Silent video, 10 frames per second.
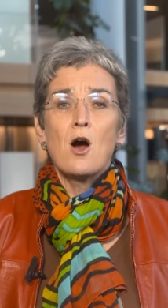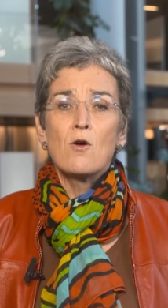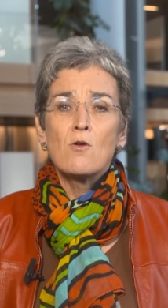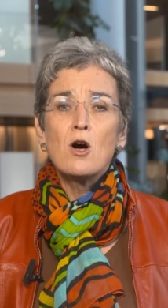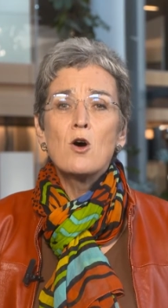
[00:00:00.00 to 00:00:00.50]

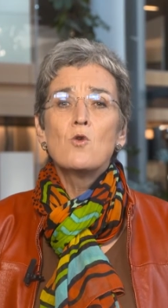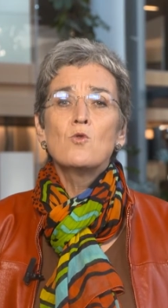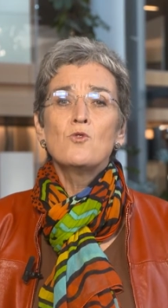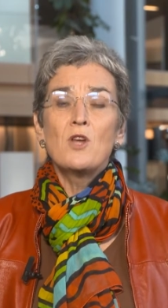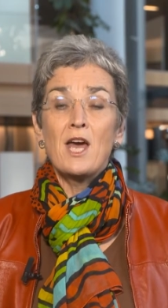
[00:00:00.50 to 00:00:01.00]
our
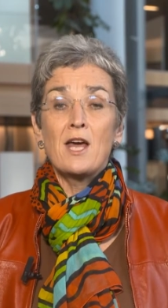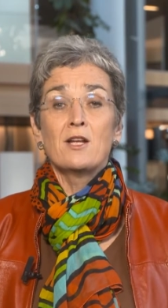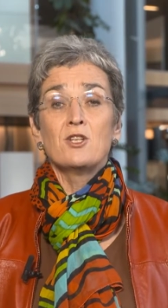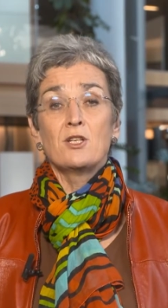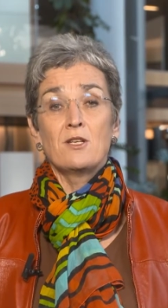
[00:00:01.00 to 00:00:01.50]
own
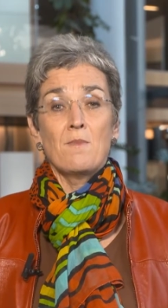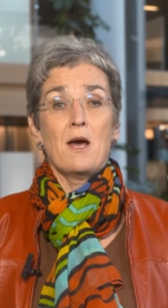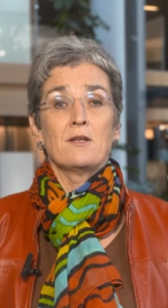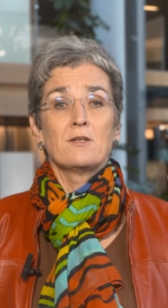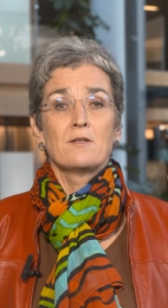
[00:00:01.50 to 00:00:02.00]
energy
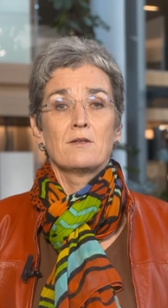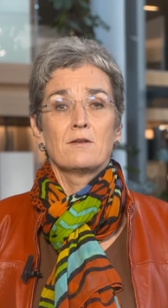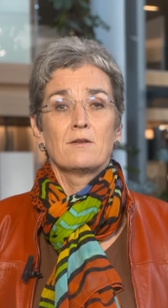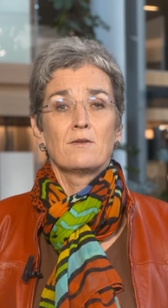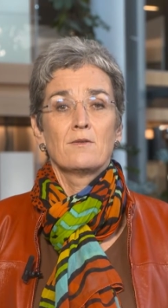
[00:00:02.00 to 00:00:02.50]
demand.
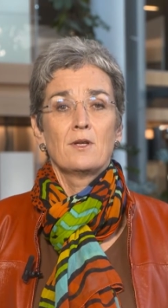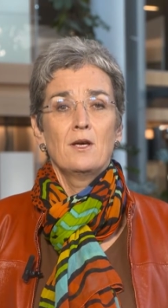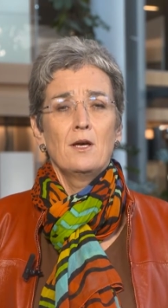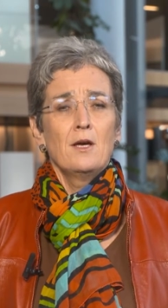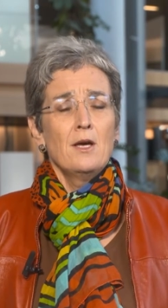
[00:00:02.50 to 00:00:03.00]

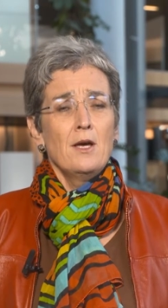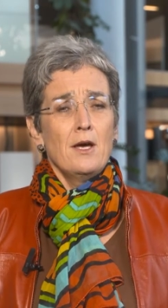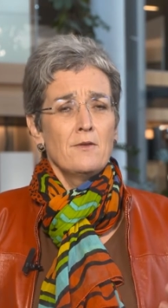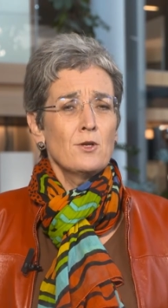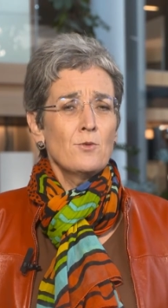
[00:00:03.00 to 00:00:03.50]

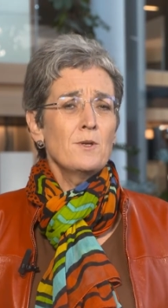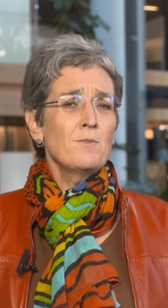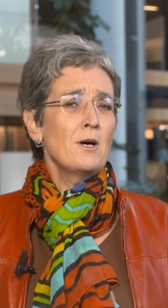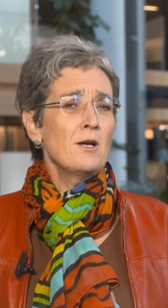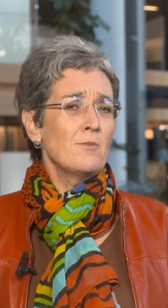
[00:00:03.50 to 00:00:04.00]
The European
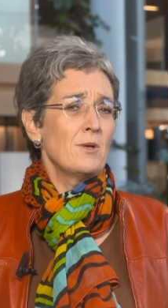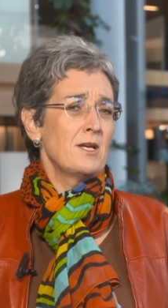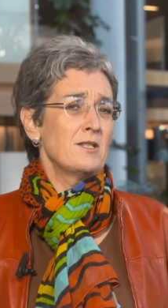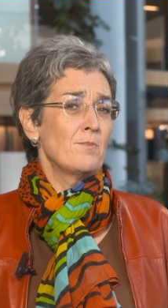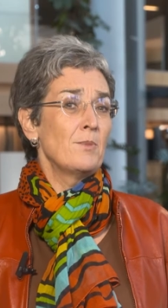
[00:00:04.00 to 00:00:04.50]
Parliament
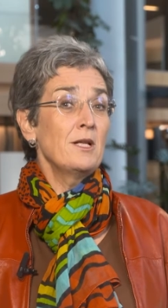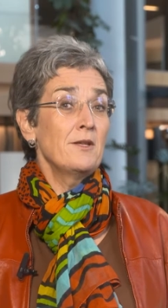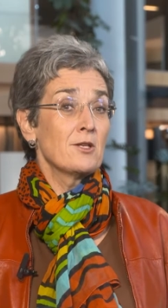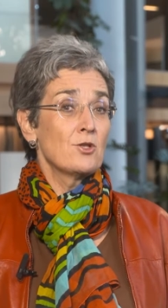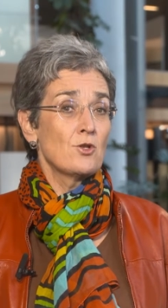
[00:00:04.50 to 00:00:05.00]
has a
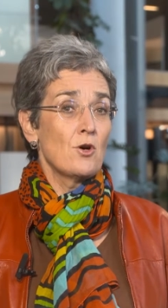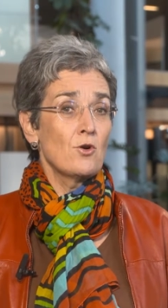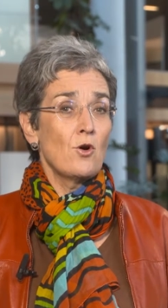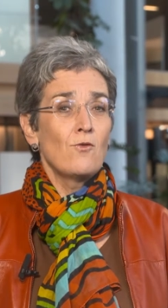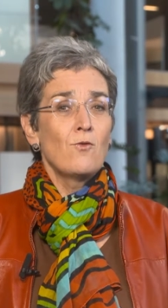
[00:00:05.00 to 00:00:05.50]
building
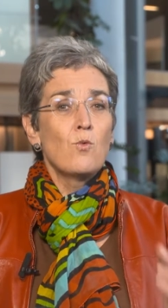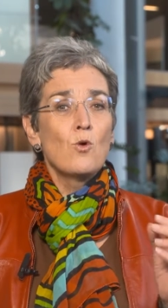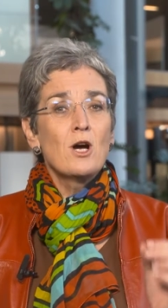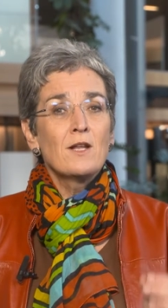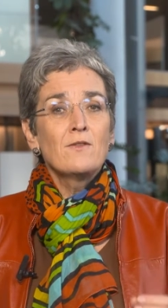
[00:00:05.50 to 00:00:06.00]
stock of
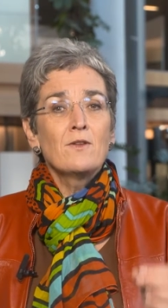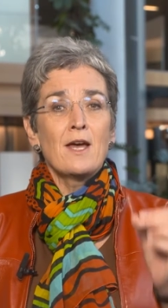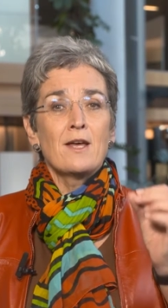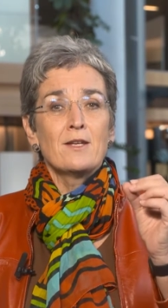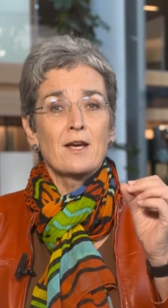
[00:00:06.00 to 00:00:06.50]

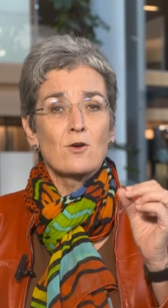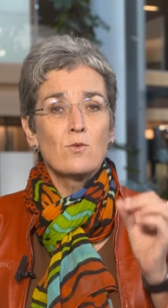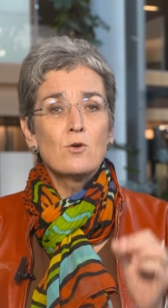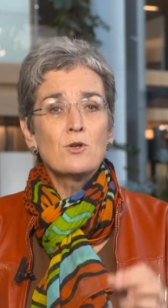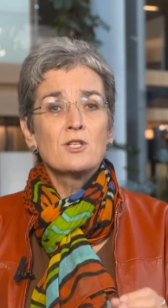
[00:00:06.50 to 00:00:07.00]

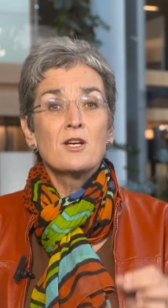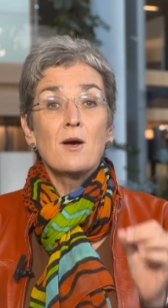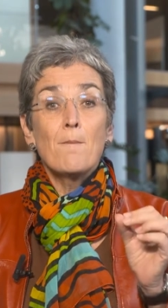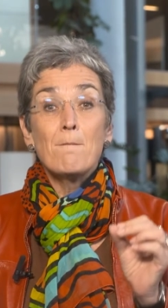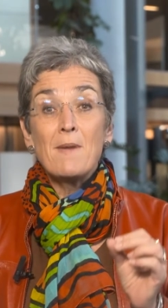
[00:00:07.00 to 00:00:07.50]

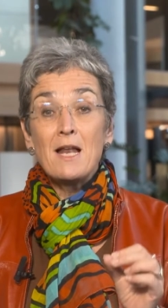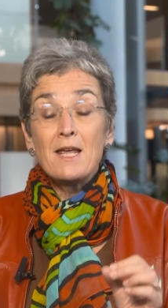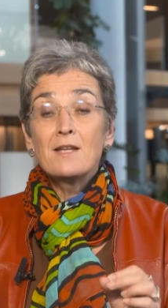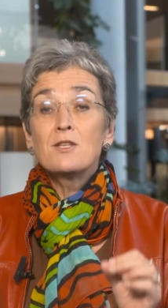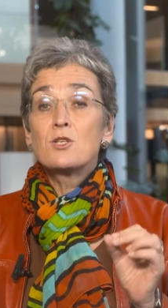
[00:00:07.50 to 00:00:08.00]
1.25
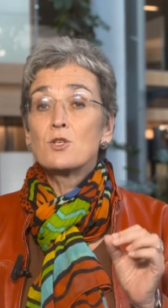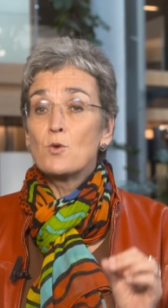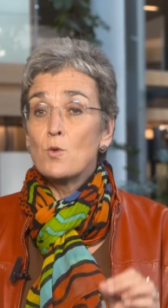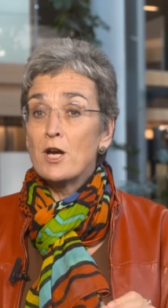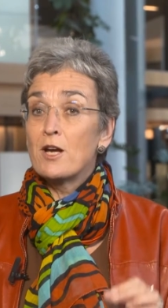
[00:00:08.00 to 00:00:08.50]
million
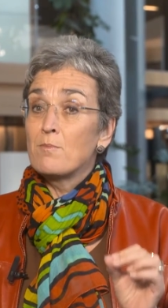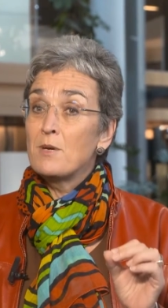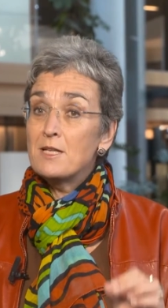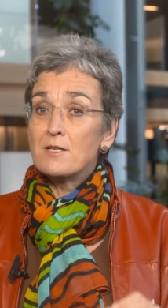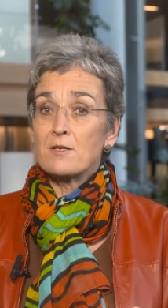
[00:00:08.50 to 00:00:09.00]
square
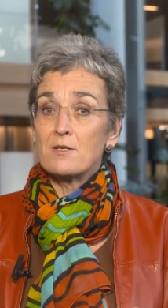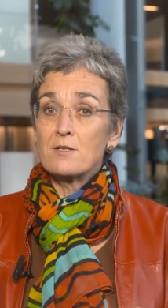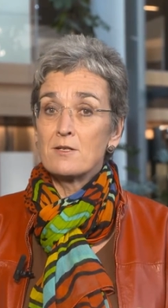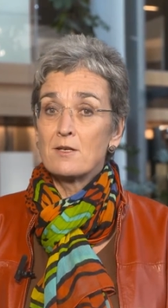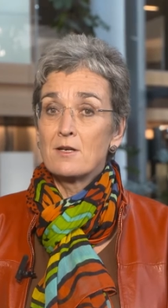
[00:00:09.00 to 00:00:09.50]

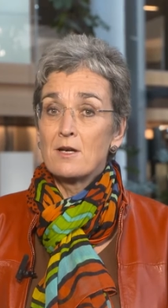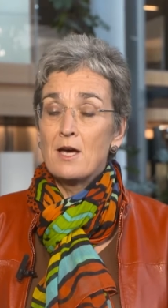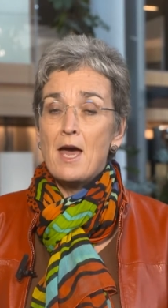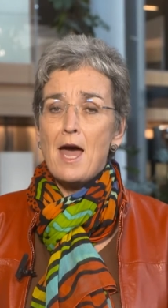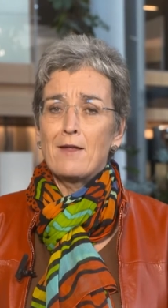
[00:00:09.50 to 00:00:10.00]
meters
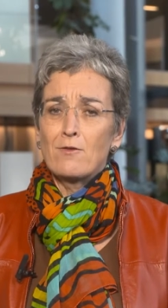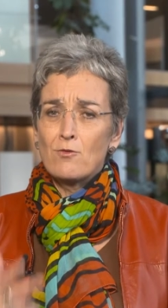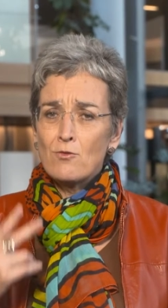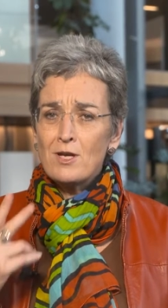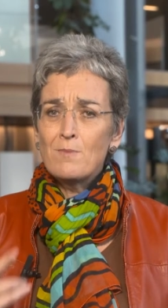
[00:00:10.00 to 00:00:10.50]
at
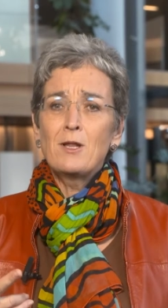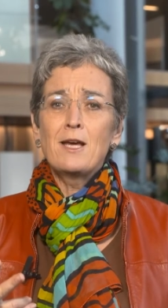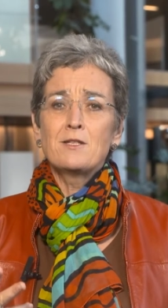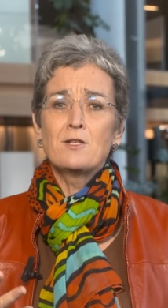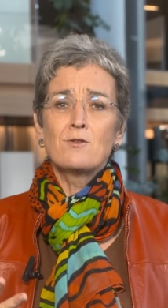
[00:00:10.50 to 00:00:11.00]
3
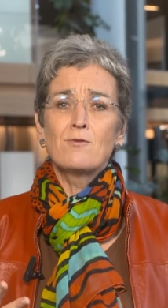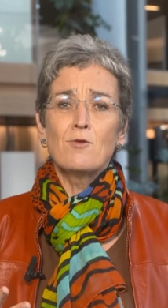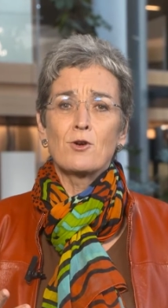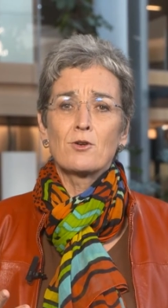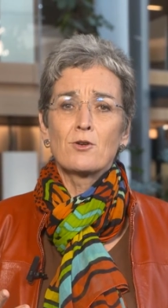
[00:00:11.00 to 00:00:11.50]
places of
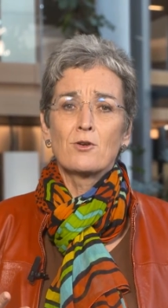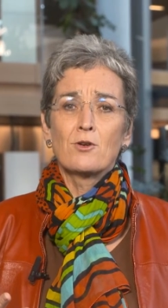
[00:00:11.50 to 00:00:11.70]
work.